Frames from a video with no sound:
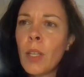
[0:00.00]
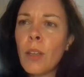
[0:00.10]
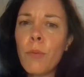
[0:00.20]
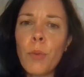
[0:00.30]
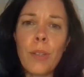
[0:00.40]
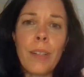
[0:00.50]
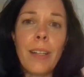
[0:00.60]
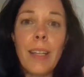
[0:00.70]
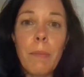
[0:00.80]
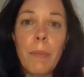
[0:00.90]
of what
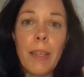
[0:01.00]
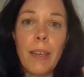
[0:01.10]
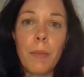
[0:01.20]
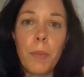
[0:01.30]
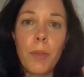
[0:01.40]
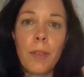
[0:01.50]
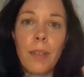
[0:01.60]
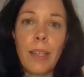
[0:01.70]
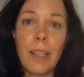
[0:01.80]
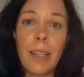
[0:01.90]
lit me up.
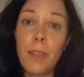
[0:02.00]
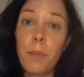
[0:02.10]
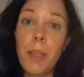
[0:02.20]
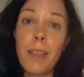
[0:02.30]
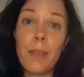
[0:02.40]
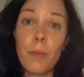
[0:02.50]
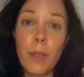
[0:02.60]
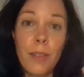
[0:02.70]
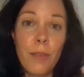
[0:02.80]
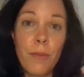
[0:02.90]
And NLP is
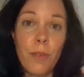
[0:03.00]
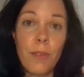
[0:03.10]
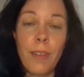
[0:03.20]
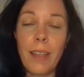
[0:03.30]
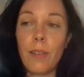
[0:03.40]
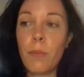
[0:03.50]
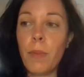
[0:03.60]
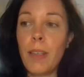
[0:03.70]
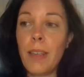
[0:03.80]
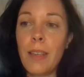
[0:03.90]
wonderful.
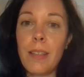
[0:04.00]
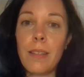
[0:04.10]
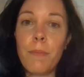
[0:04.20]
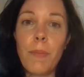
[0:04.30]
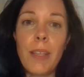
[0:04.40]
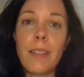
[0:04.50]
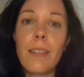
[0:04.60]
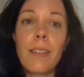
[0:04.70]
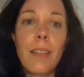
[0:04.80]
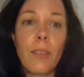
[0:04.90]
NLP has been
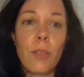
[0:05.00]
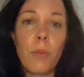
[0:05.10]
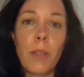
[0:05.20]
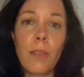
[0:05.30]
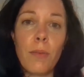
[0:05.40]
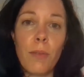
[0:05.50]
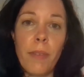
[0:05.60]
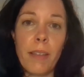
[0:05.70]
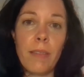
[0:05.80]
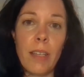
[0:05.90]
such a wonderful
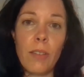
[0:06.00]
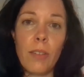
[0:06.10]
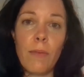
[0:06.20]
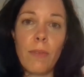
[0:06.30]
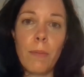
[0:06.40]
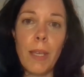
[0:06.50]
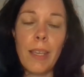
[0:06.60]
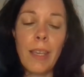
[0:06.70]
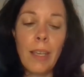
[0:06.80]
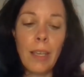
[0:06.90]
foundation for
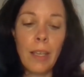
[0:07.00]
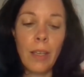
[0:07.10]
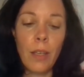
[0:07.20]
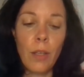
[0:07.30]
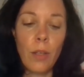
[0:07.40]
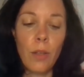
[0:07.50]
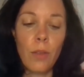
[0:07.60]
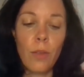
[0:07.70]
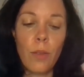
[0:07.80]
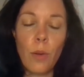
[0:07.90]
me,
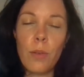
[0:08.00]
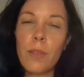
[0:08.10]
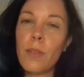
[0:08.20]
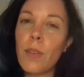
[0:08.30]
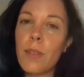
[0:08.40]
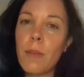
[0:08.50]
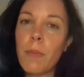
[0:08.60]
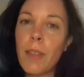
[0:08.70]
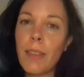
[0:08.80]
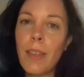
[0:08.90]
though it's not
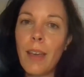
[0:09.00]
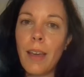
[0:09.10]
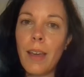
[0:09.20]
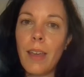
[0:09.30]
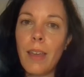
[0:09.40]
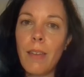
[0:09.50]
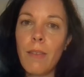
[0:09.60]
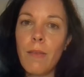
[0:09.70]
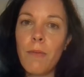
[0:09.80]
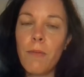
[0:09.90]
something that I
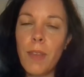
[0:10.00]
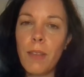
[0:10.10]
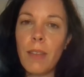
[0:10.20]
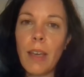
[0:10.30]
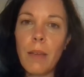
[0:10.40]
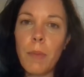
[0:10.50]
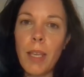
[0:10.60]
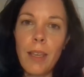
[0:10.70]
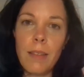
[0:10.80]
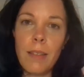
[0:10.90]
feel that I'm
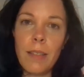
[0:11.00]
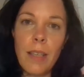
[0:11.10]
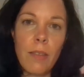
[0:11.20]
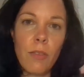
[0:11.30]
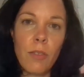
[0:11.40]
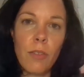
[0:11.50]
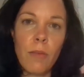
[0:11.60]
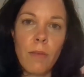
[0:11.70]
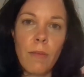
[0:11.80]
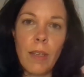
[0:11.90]
here to teach
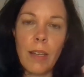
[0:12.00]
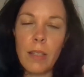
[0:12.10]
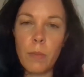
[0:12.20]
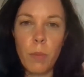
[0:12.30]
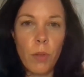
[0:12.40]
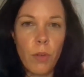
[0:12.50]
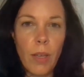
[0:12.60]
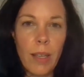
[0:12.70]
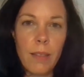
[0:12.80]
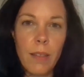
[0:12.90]
in its pure
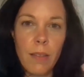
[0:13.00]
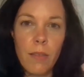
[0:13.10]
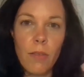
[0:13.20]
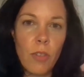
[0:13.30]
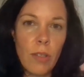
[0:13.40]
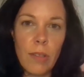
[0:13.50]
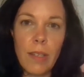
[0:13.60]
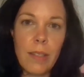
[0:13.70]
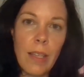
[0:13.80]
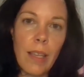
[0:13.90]
essence, just as it